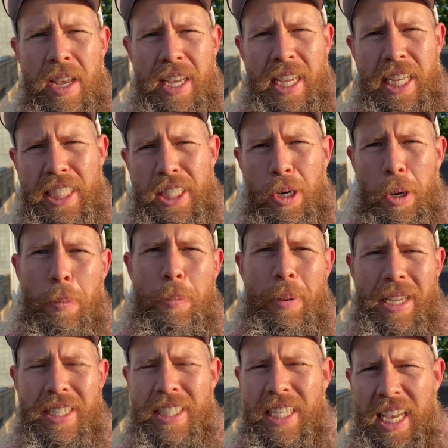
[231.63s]
Is there a
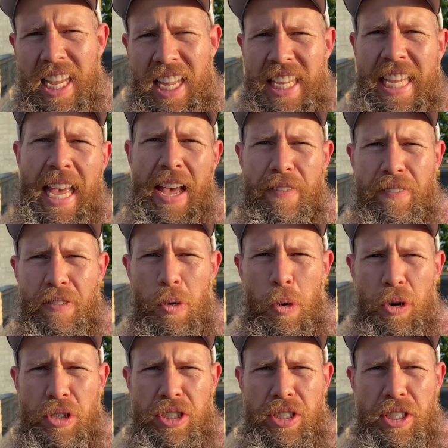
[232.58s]
base kit? Yeah, of
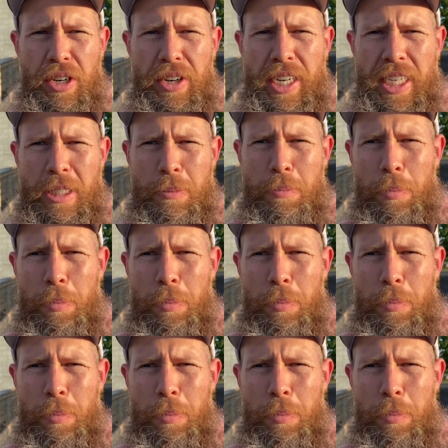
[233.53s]
course there is.